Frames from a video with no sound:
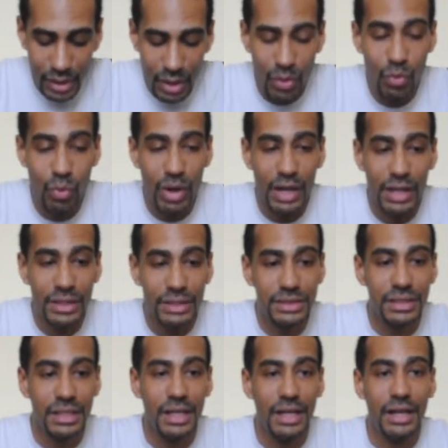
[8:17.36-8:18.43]
was
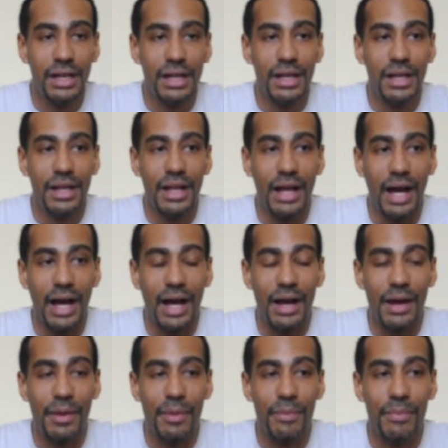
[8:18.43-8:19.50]

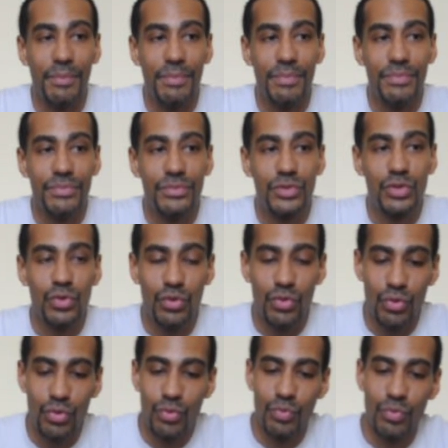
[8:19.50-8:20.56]

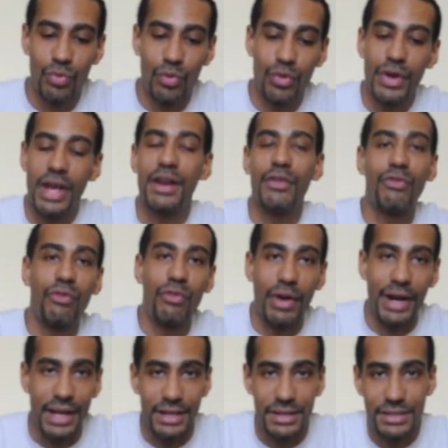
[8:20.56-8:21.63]
to create a
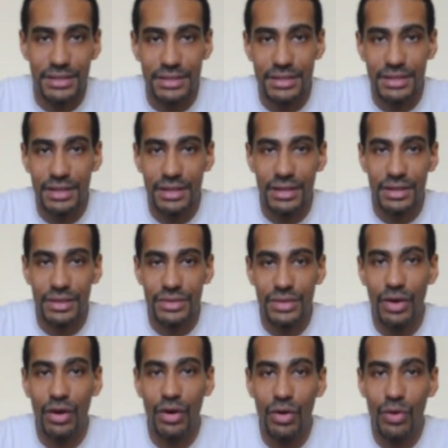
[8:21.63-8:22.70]
phrase.
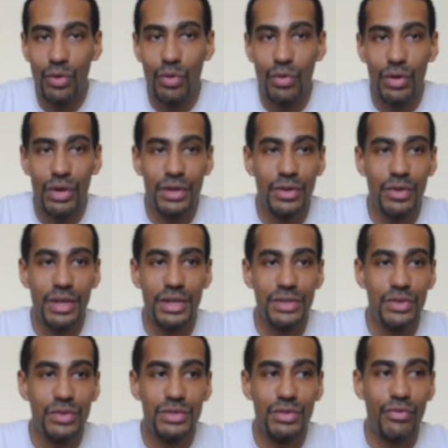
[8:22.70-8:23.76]
So you can
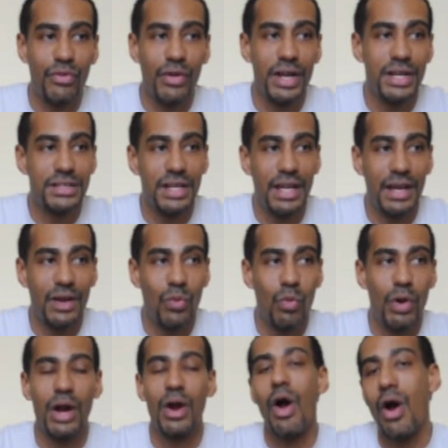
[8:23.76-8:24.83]
use a phrase like,
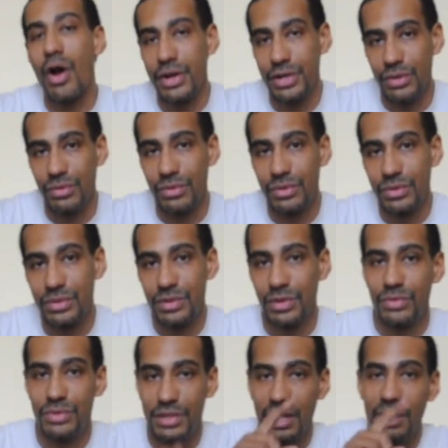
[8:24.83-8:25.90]
where are you? So
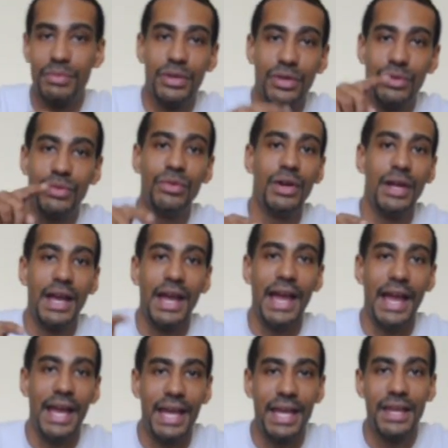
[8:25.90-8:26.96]

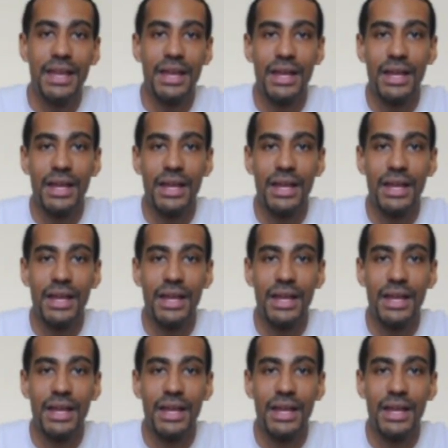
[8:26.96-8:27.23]
WAY,